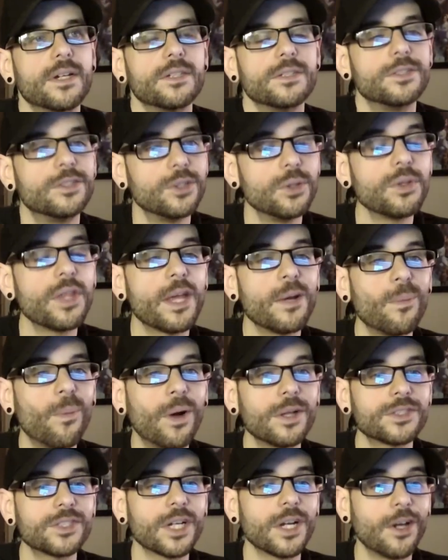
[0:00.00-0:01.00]
do they
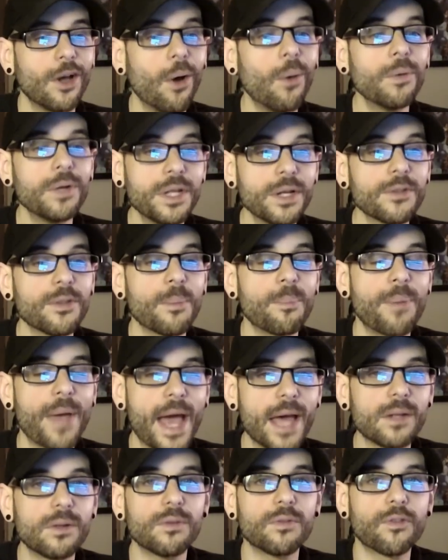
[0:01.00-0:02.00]
want to go near the
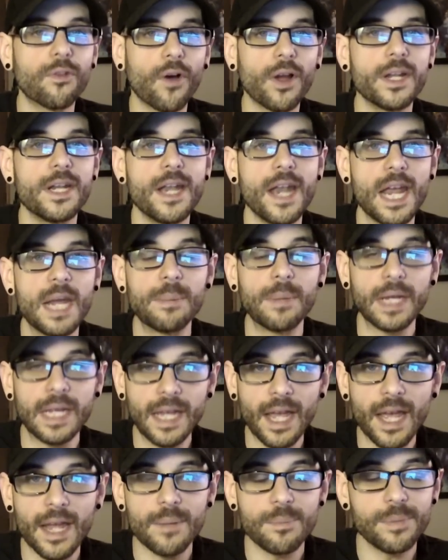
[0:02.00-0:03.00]
Battlefront name
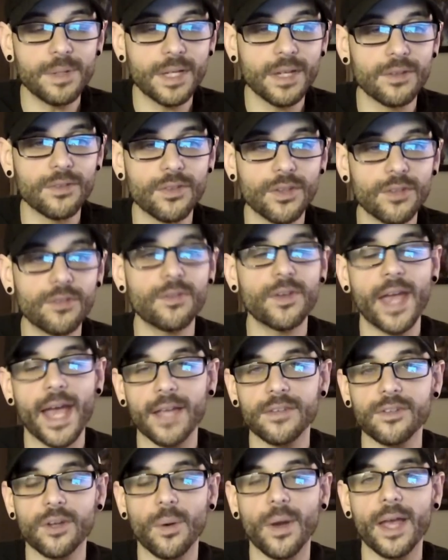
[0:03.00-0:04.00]
again? Because this
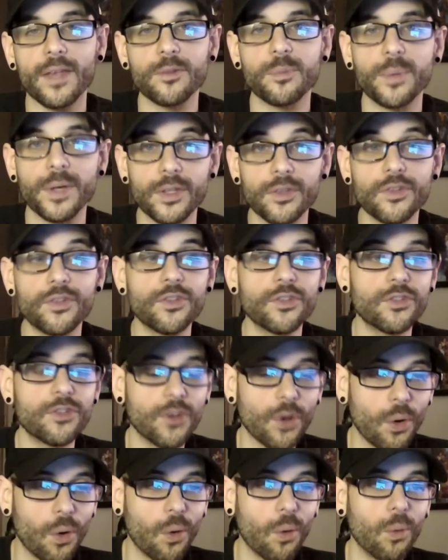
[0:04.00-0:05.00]
fiasco has been
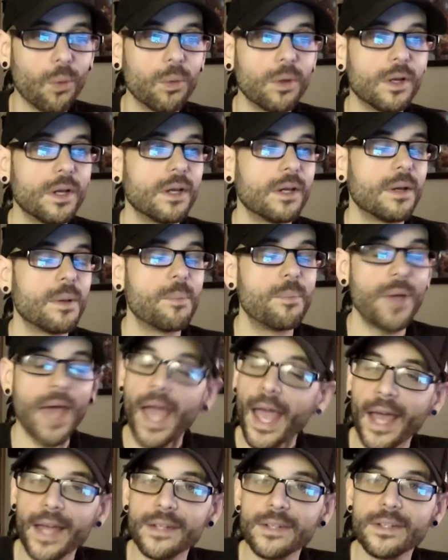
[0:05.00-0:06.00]
so
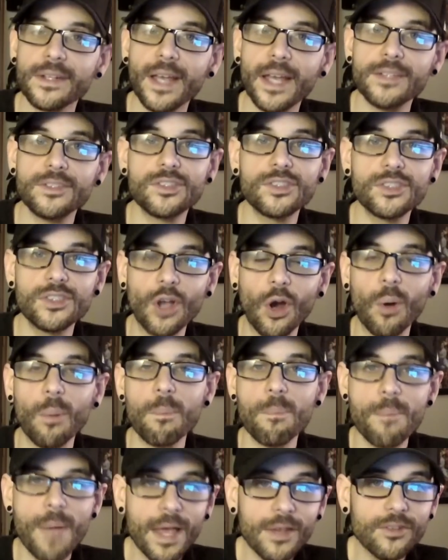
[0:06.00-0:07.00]
bad and so
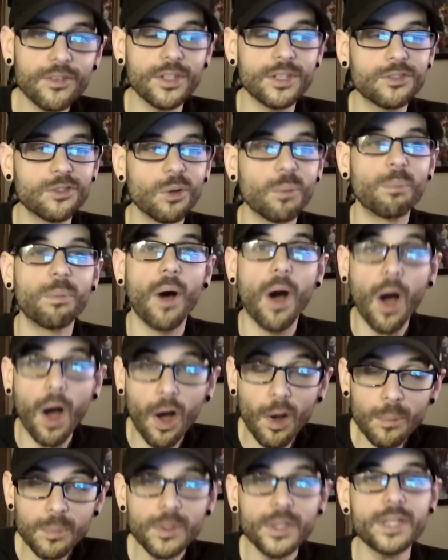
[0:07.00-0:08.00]
messy, so
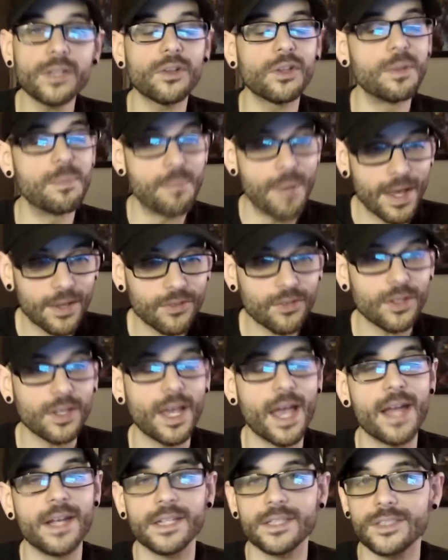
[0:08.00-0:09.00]
publicly
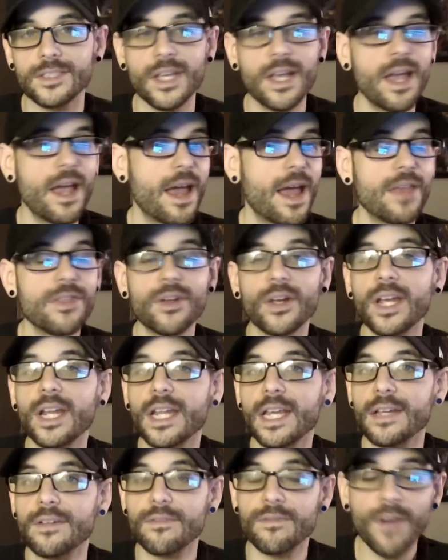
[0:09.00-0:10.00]
messy. And it's and they're
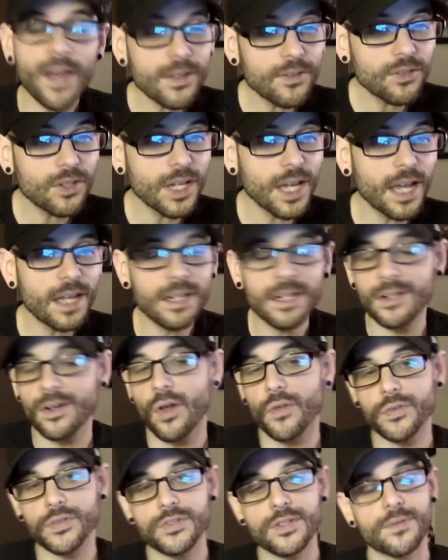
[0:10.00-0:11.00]
getting investigated and
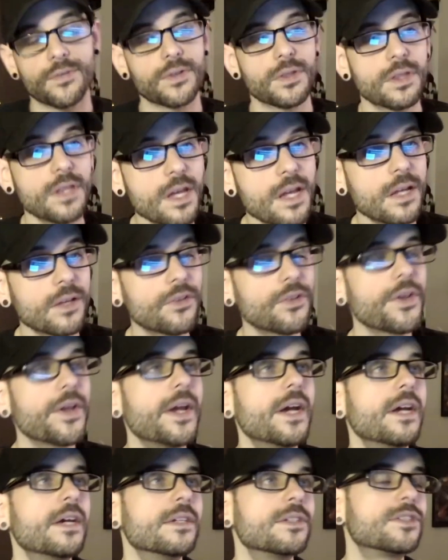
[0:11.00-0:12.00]
all these different things.
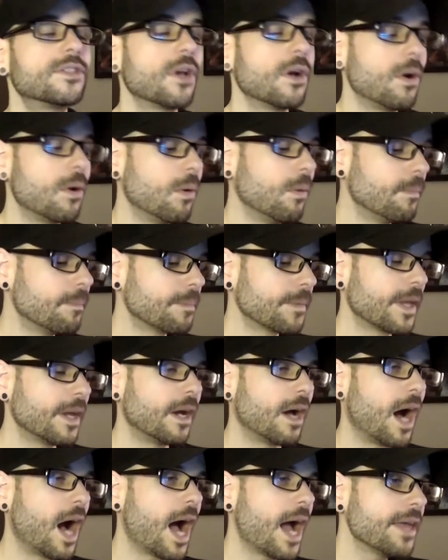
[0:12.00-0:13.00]
So
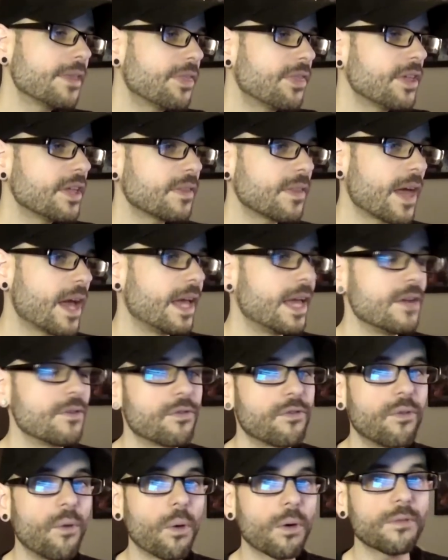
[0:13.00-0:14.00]
I think that in
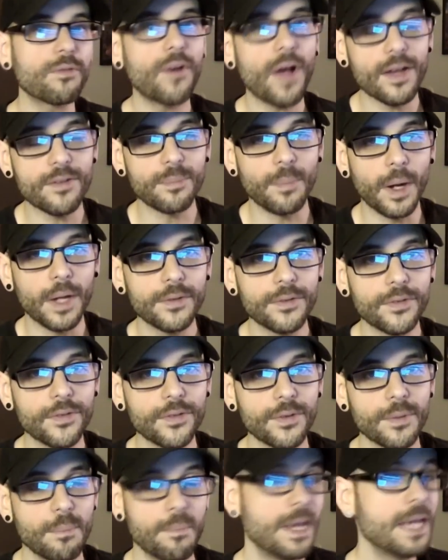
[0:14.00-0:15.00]
four or five
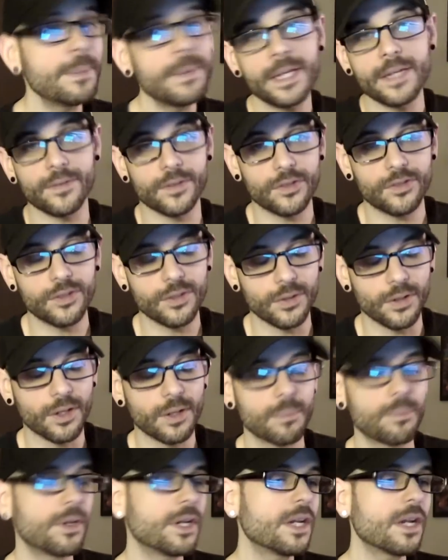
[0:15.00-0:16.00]
months, maybe even sooner,
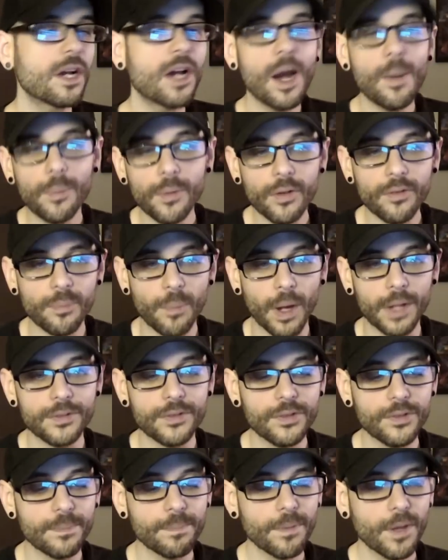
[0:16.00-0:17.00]
but in a couple of
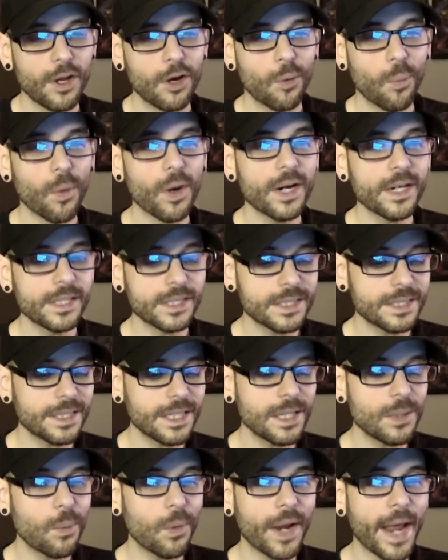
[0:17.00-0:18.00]
months, we're going to
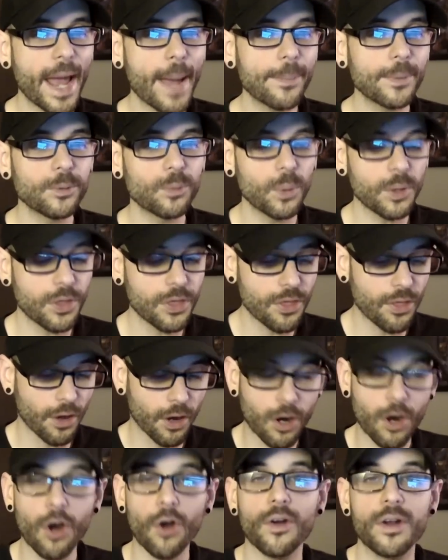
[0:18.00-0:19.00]
see what happens with the
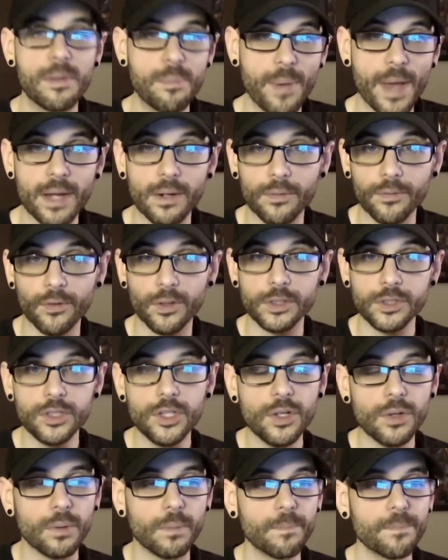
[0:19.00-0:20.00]
current Battlefront
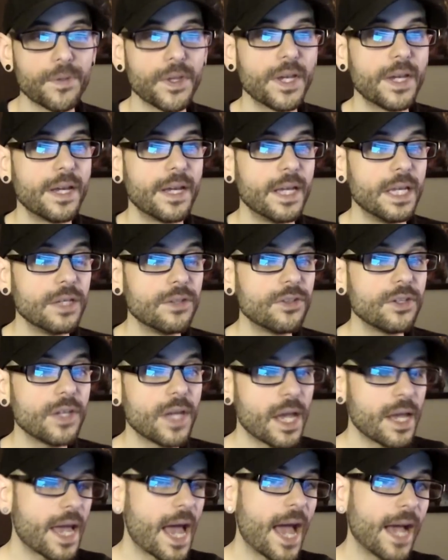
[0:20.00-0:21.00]
two. Is E
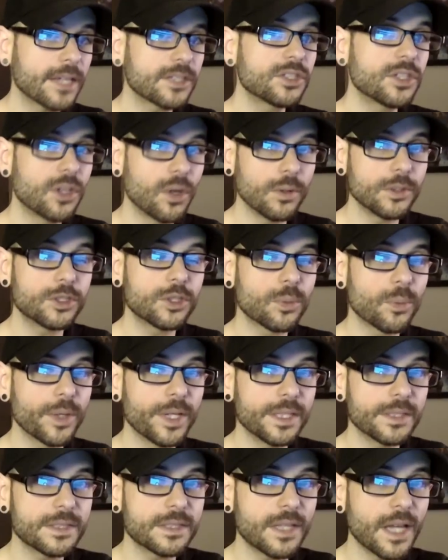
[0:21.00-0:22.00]
A actually going to
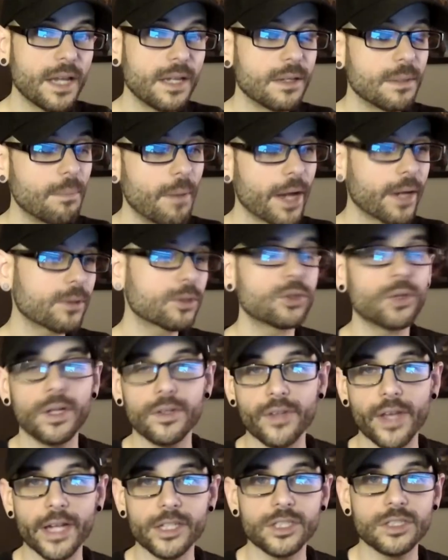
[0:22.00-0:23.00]
reinstate
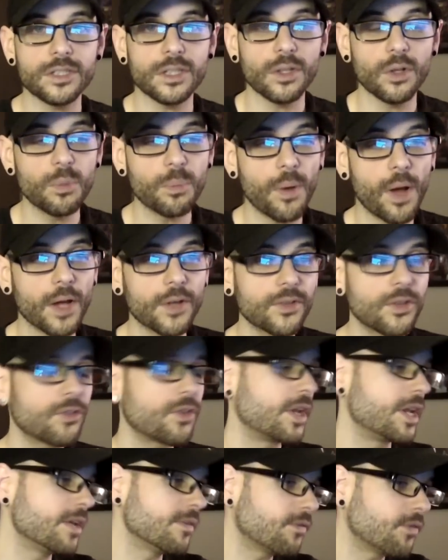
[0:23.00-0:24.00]
microtransactions and loot boxes?
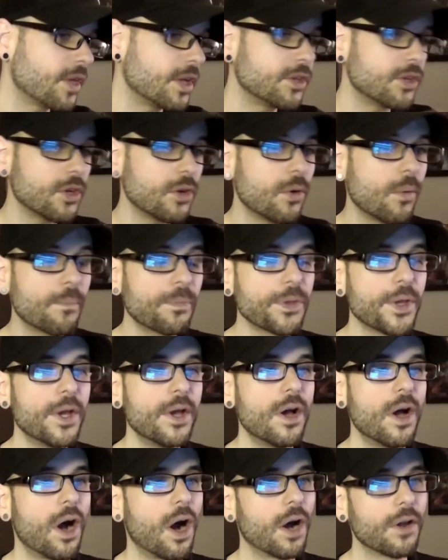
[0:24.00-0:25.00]
And if they do,
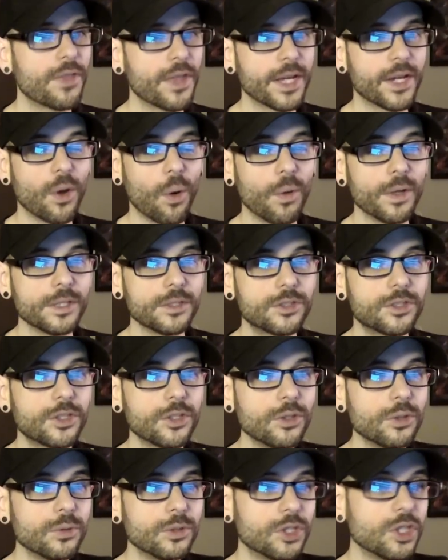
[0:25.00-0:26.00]
are they going
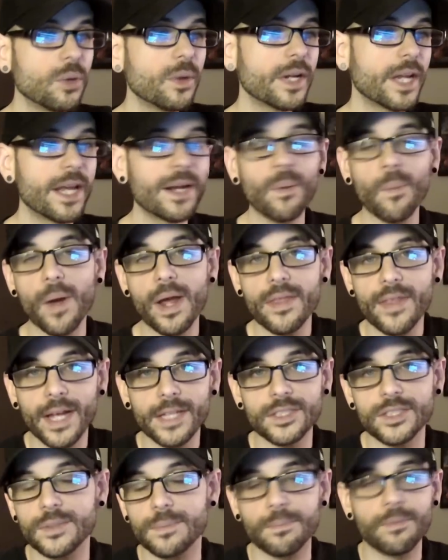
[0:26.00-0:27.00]
to do it in a way
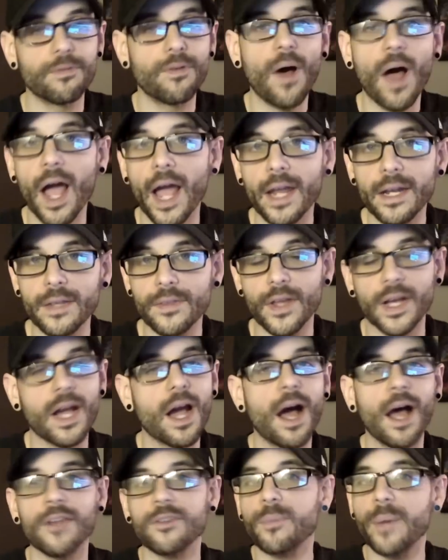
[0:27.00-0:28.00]
that's fine in the
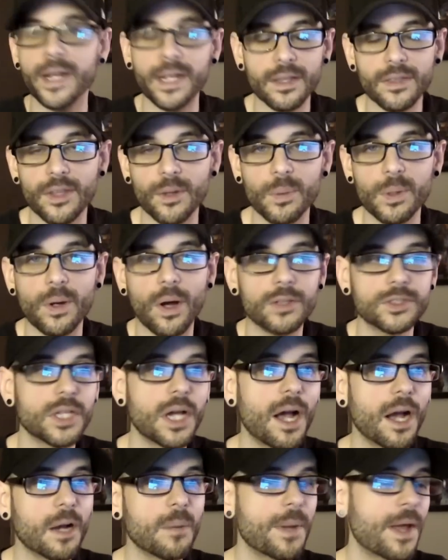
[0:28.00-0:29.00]
cosmetic thing we all
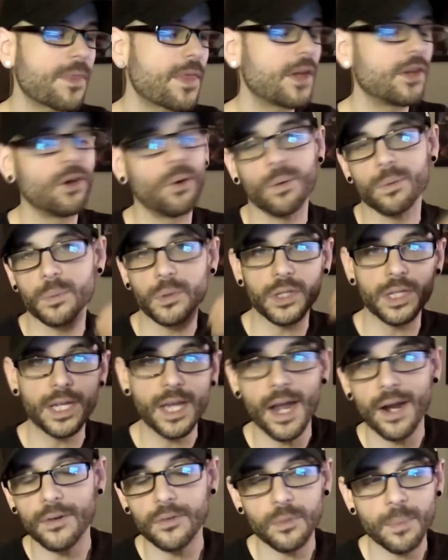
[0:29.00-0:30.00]
talk about that no one really
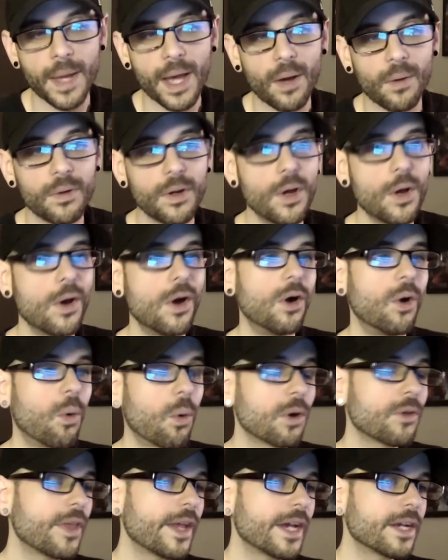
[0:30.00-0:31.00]
cares about?
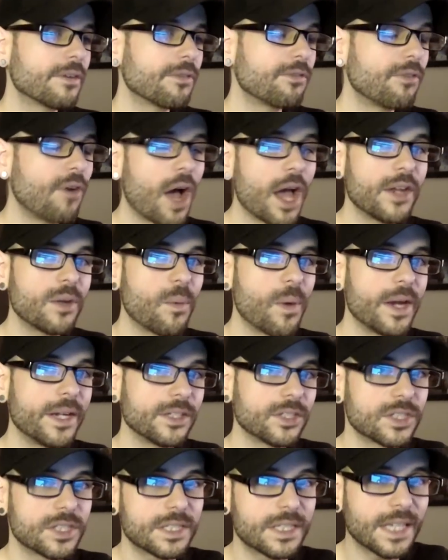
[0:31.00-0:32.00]
Or are they going to find a way to
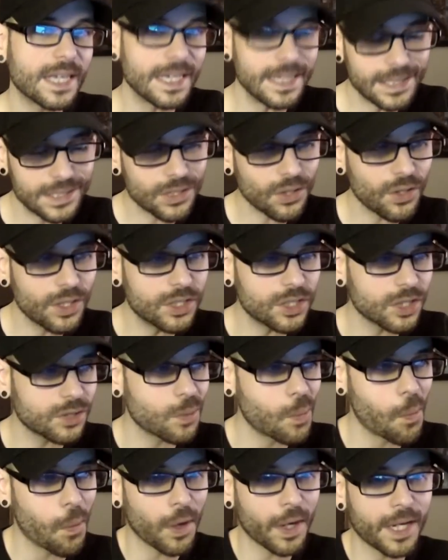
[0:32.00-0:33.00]
skeezily just
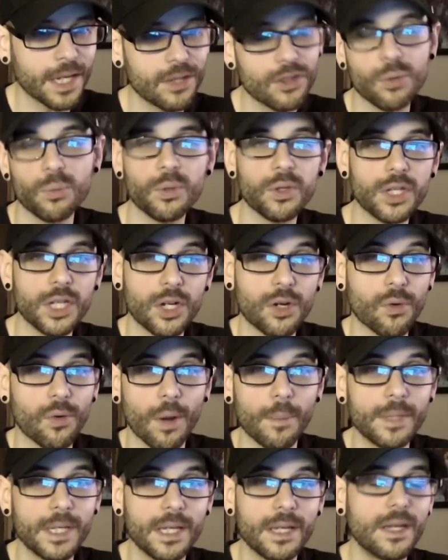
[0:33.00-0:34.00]
work in the really
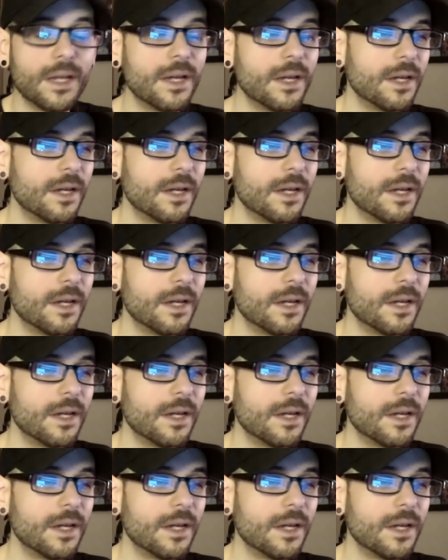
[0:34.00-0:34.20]
crummy,